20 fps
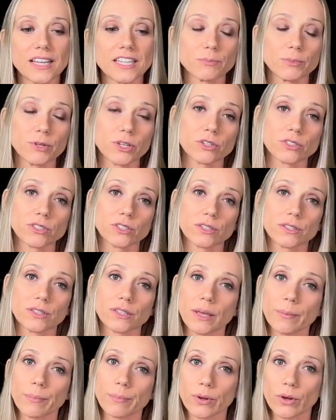because the
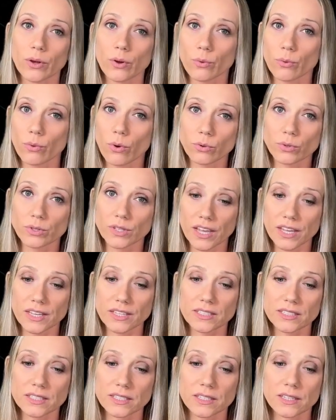tip
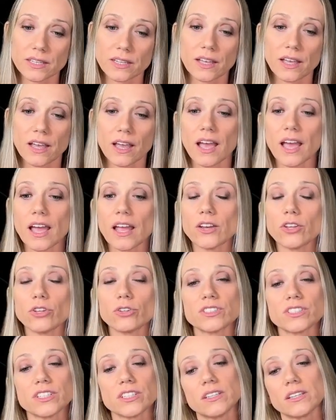rotates and you
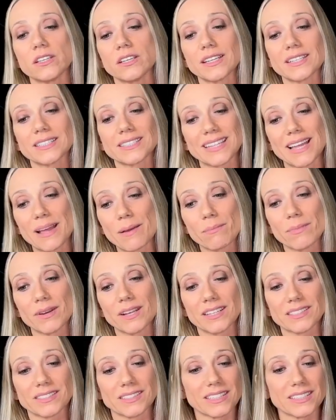see the assembly
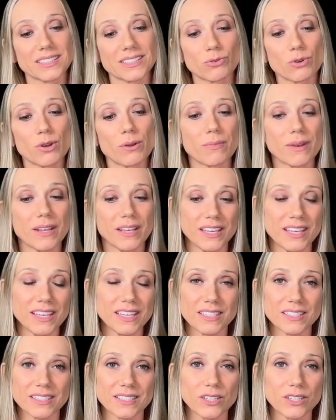is extremely easy.